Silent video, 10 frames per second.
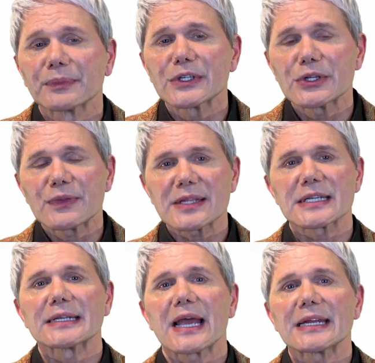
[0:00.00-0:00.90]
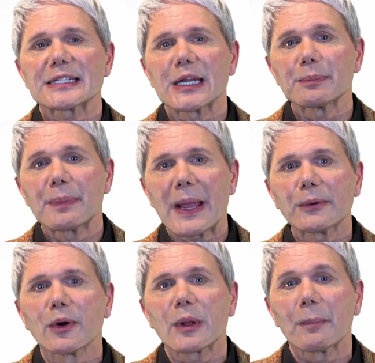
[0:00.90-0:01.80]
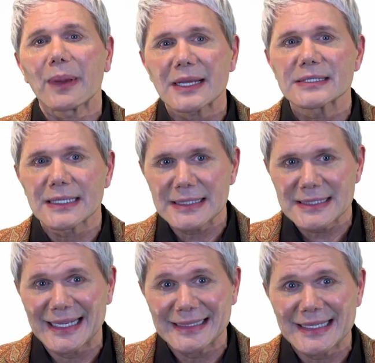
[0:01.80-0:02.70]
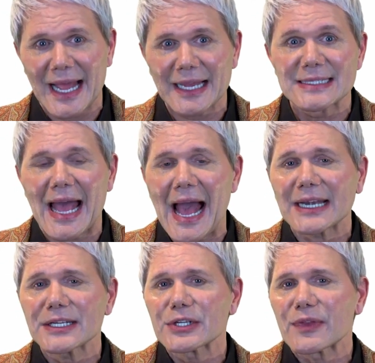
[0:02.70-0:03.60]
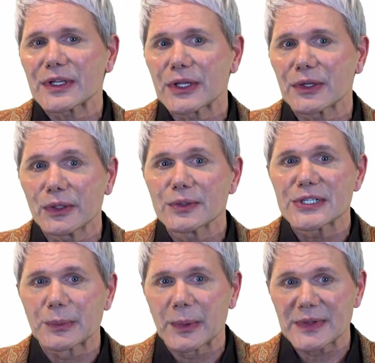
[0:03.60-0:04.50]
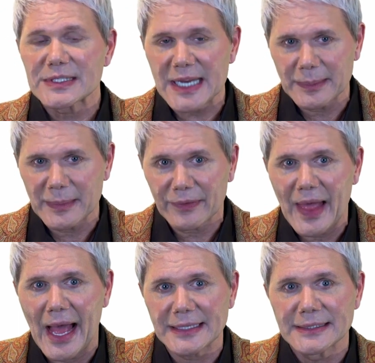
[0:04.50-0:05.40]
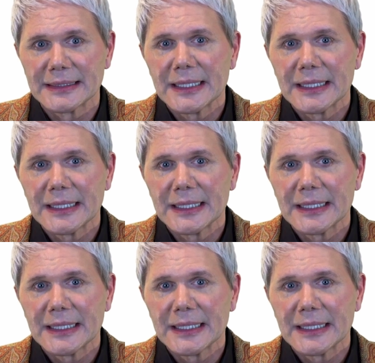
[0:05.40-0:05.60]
the two thousand nineteen Payroll Complexities Index added to the conclusion with the statement that